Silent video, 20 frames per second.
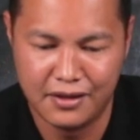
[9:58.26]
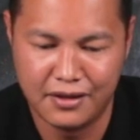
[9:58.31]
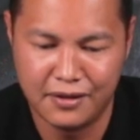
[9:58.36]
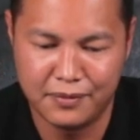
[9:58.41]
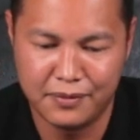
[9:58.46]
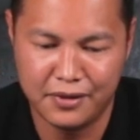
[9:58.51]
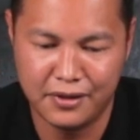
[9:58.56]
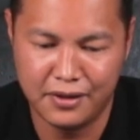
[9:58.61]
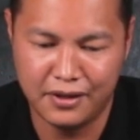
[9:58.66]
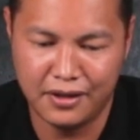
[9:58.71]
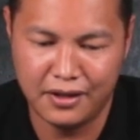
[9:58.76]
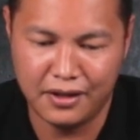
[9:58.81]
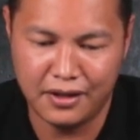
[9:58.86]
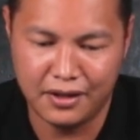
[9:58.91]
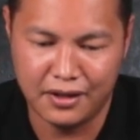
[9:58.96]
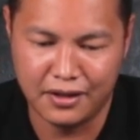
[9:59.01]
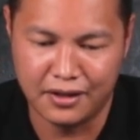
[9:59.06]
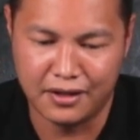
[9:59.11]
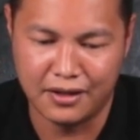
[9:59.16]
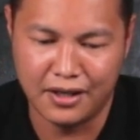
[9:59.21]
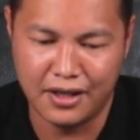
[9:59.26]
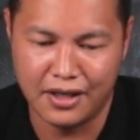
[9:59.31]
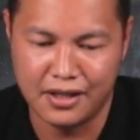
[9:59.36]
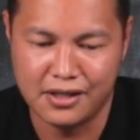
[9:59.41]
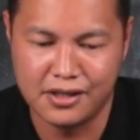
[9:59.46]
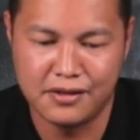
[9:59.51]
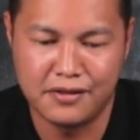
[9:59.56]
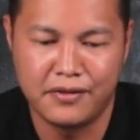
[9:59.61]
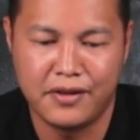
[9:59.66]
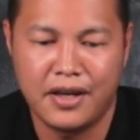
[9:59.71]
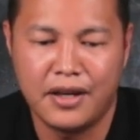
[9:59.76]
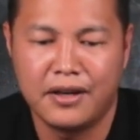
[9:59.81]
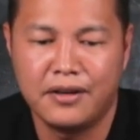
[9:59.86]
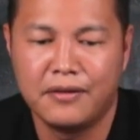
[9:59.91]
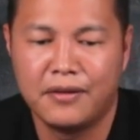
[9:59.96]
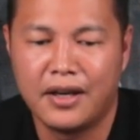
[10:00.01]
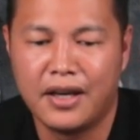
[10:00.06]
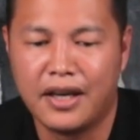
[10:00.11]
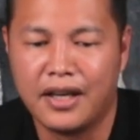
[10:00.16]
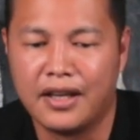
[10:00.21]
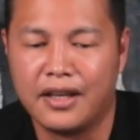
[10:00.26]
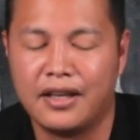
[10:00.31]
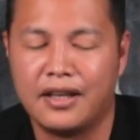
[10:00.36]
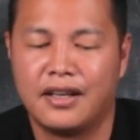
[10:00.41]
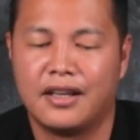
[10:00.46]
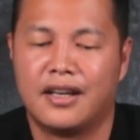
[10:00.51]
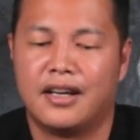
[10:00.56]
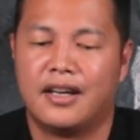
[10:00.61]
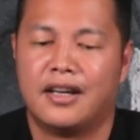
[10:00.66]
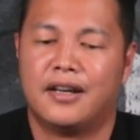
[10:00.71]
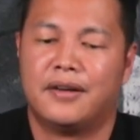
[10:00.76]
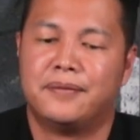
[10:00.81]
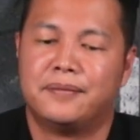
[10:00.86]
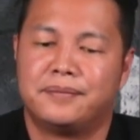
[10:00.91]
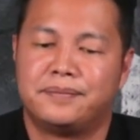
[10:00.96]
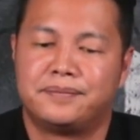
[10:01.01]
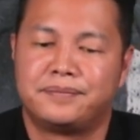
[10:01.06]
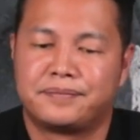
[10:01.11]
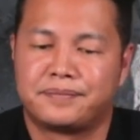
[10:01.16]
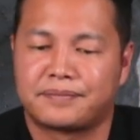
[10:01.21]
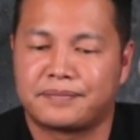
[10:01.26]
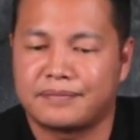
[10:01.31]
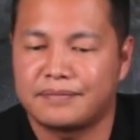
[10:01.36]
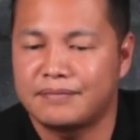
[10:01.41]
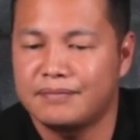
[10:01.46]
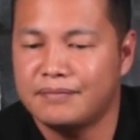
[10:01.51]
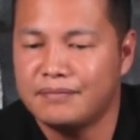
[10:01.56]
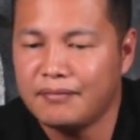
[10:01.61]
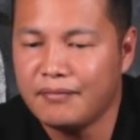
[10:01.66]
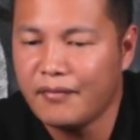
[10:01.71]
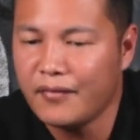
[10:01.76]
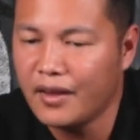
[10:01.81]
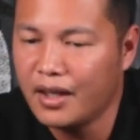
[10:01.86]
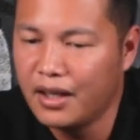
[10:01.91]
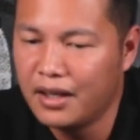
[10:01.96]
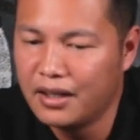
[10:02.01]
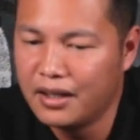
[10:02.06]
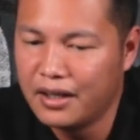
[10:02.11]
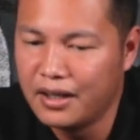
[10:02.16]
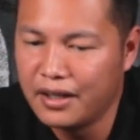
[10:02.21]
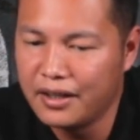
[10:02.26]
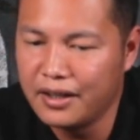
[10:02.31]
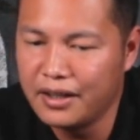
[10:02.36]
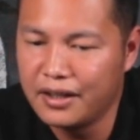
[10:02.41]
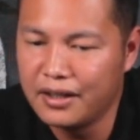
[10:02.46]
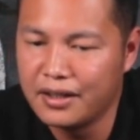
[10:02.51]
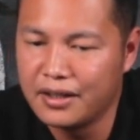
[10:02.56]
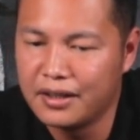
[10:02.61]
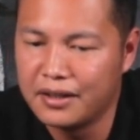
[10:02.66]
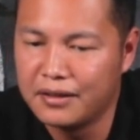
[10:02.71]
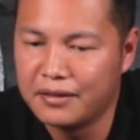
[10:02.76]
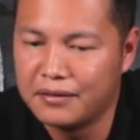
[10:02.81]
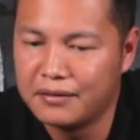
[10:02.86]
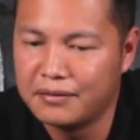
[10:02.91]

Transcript: up to here, yeah, it's very wide. I think that,